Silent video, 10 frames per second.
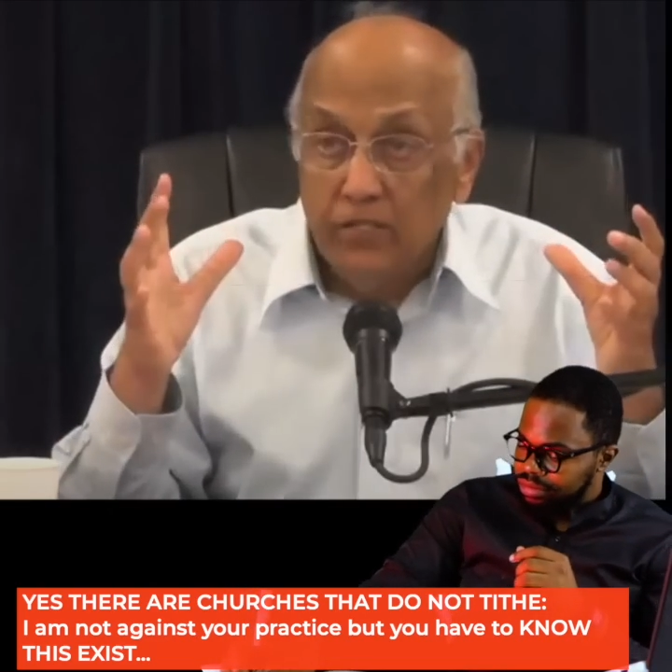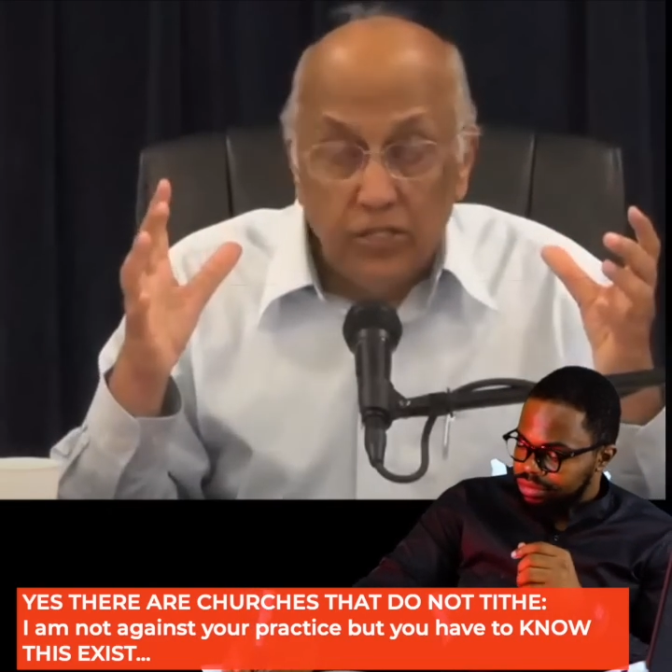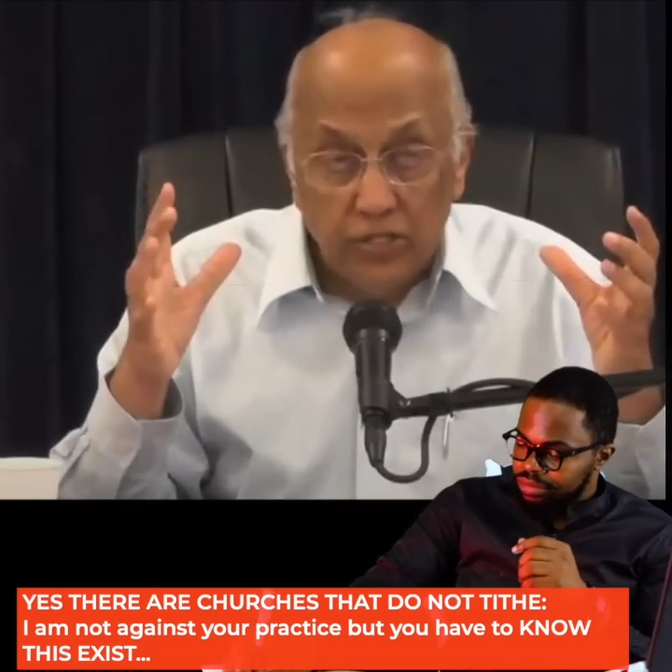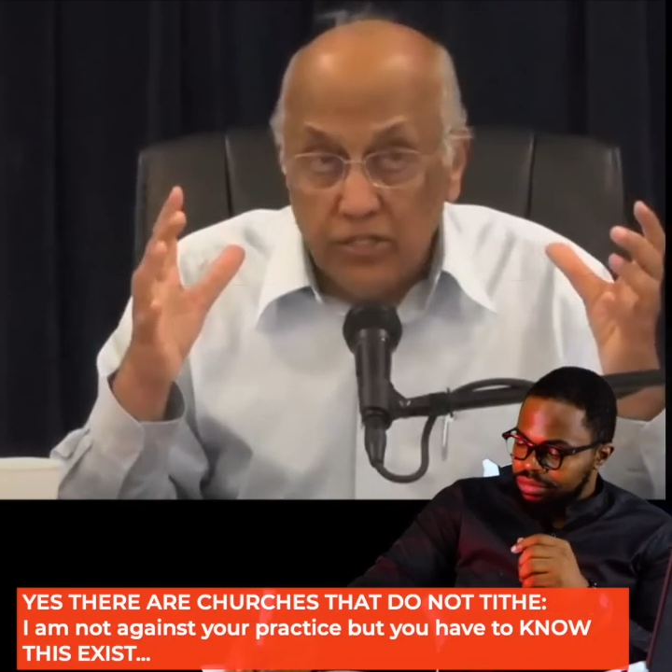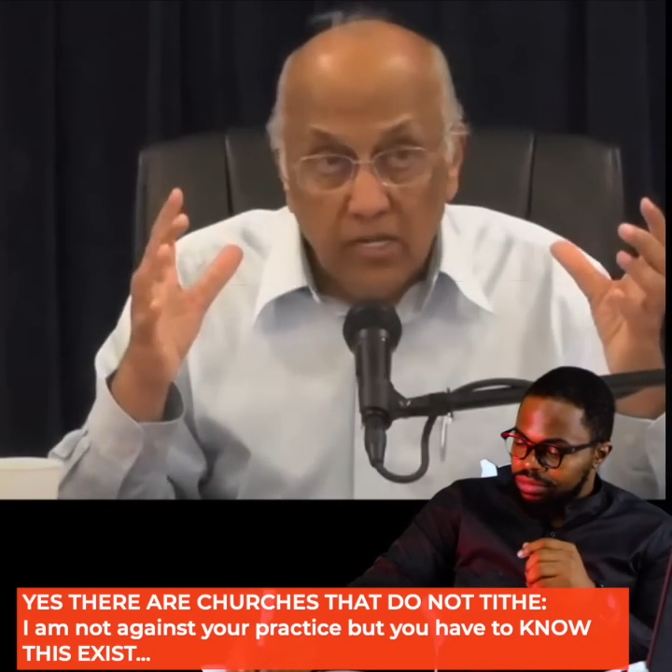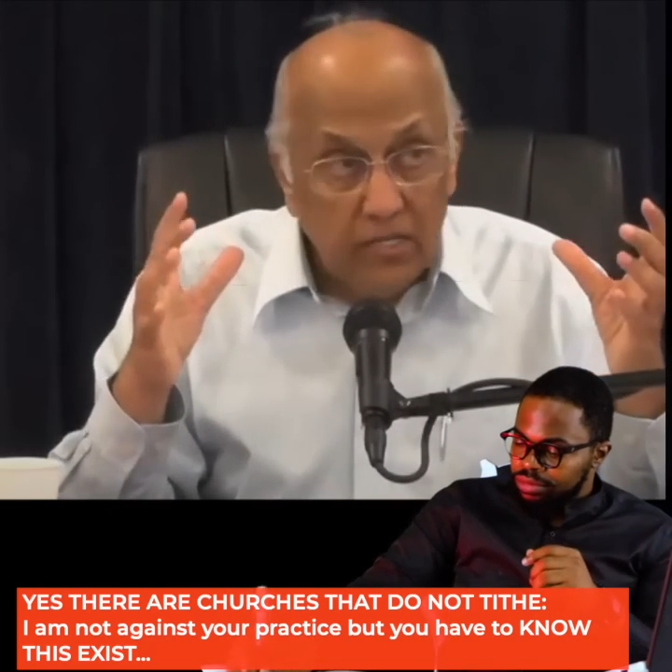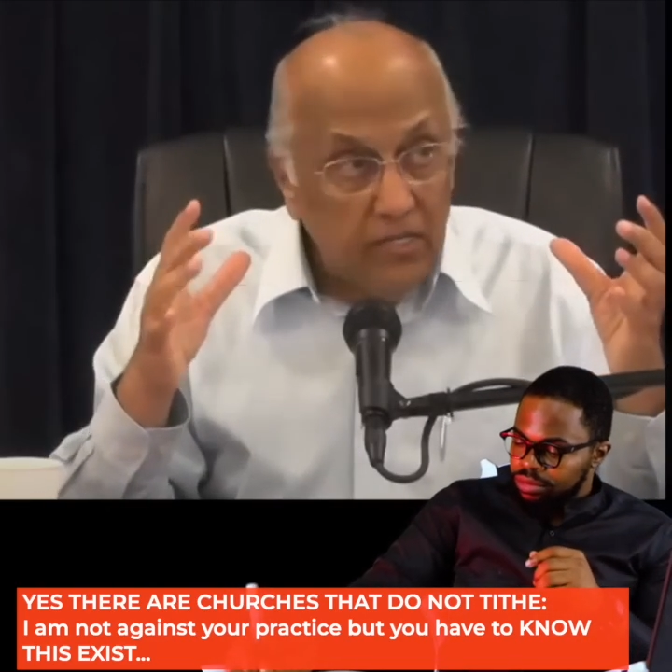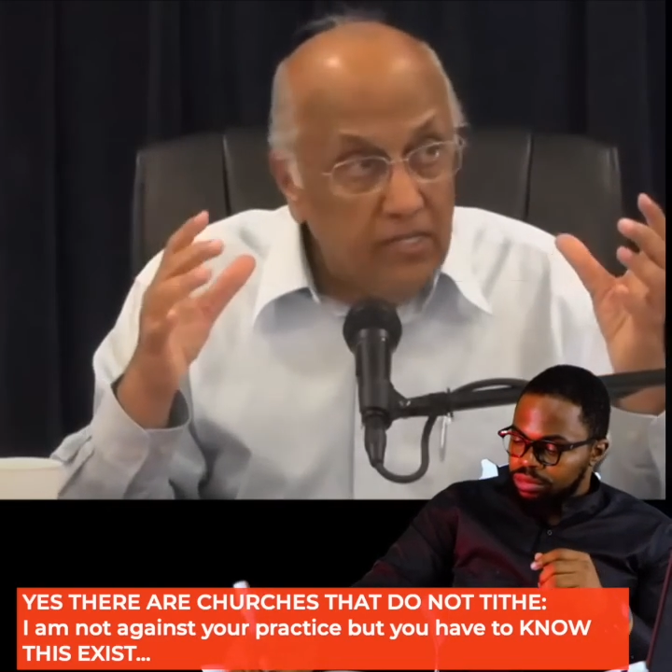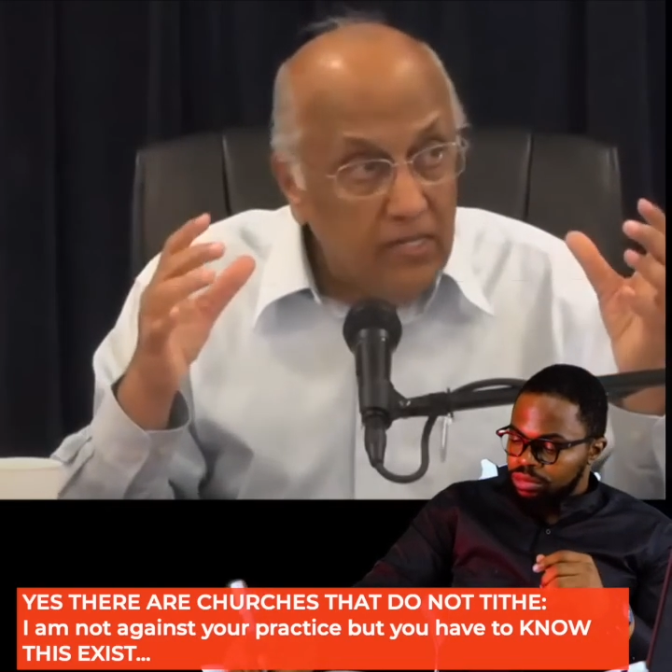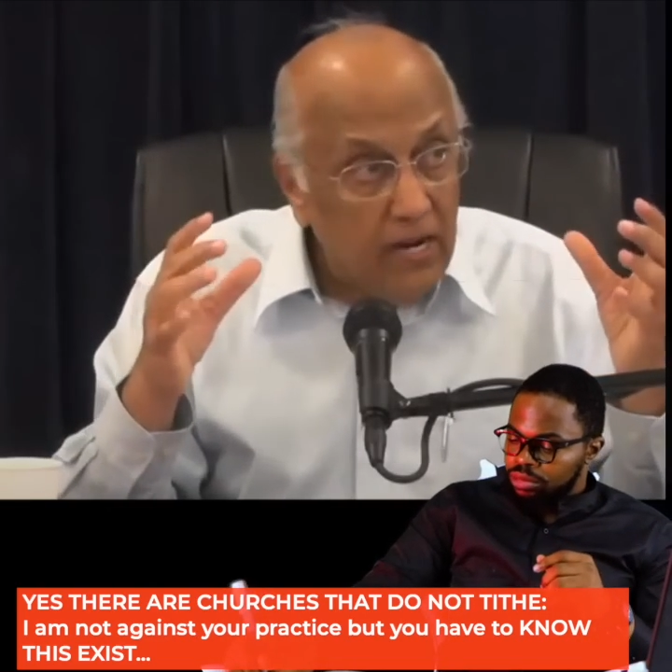The church is
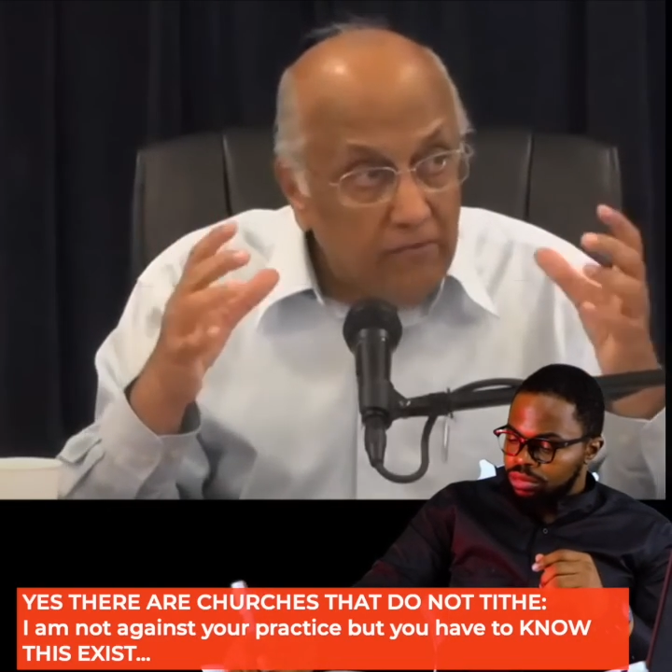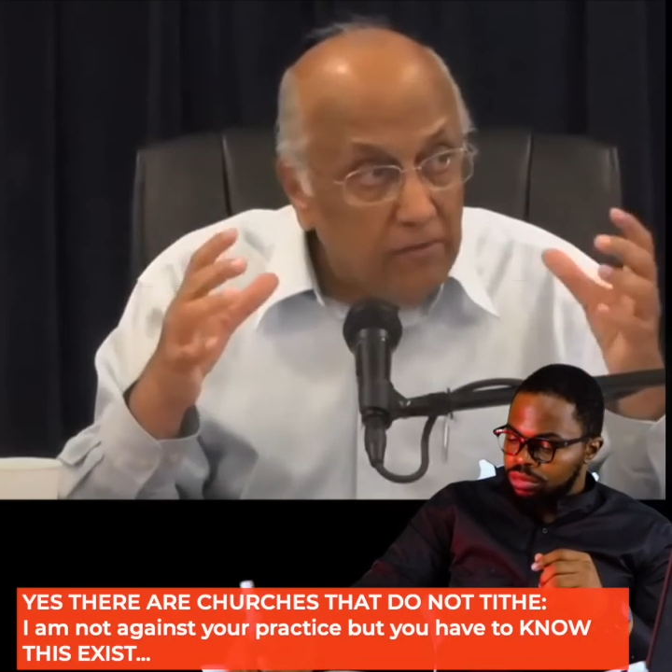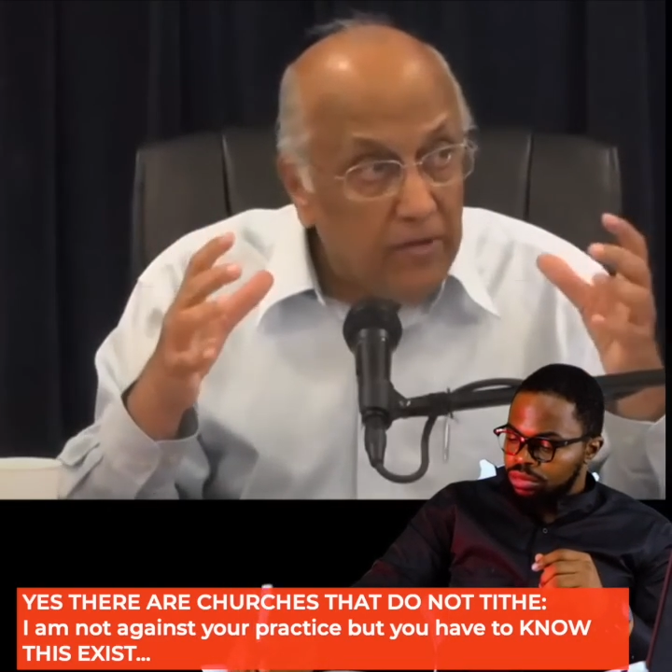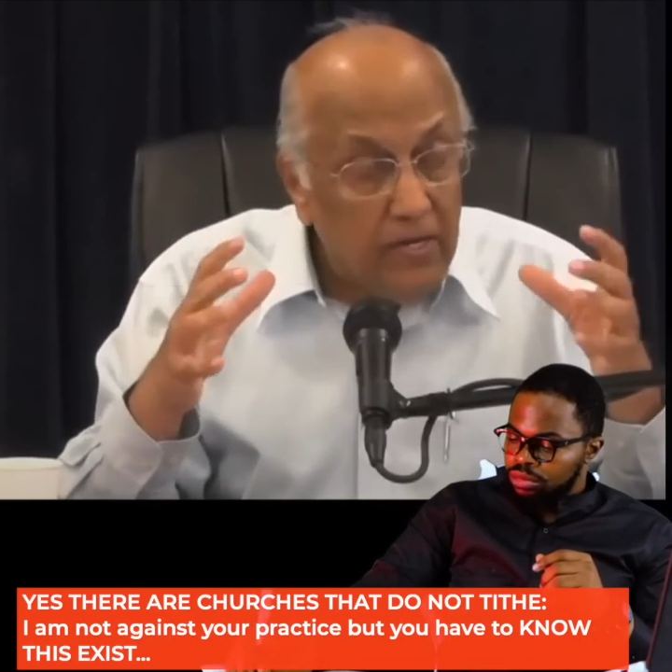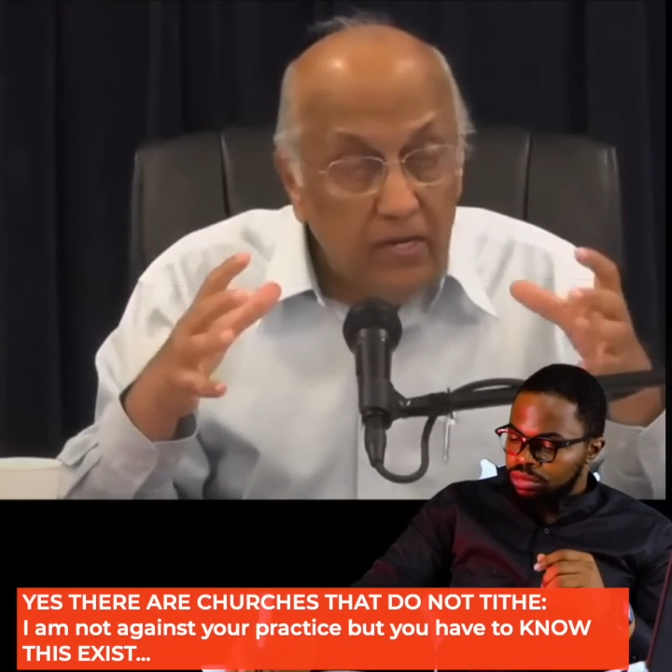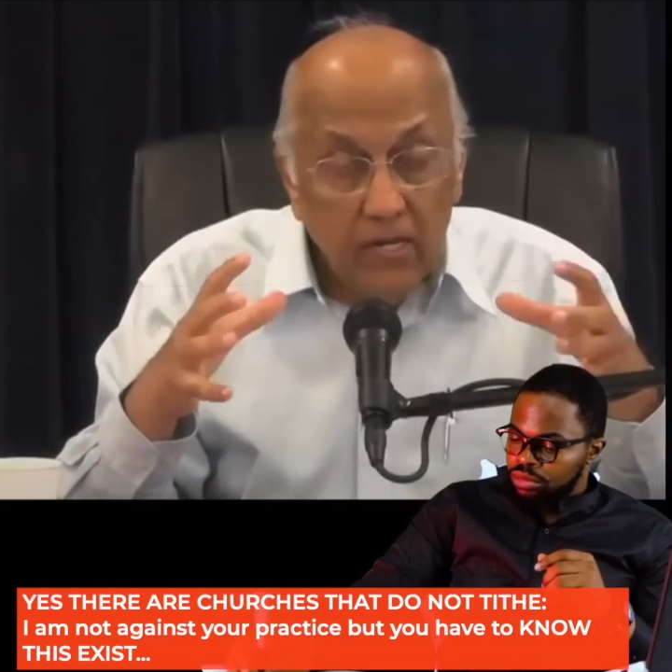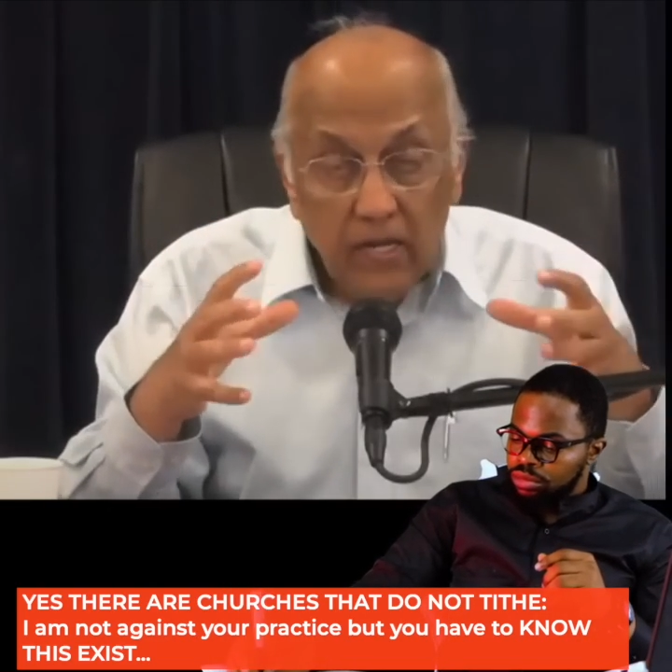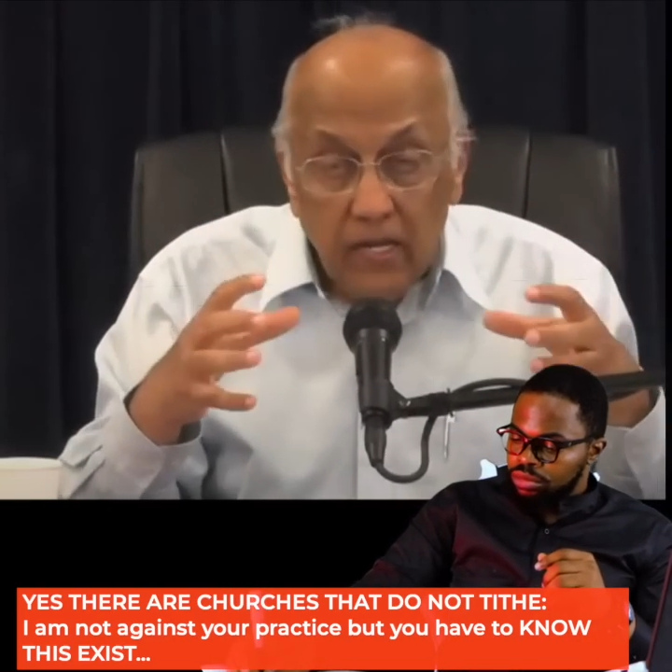not a government.